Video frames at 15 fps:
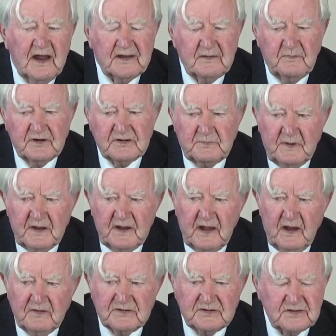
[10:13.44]
There must be
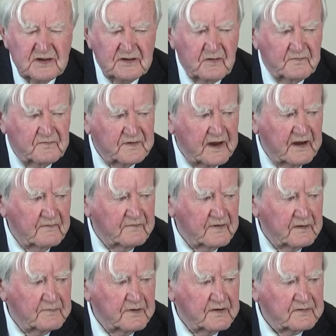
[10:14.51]
houses enough there for
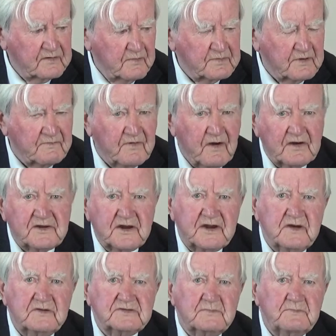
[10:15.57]
about up to
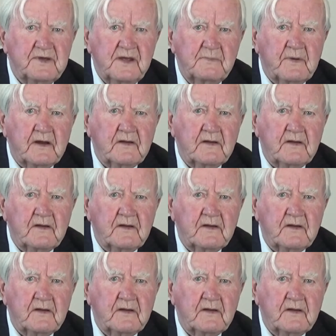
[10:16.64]
40,000 people.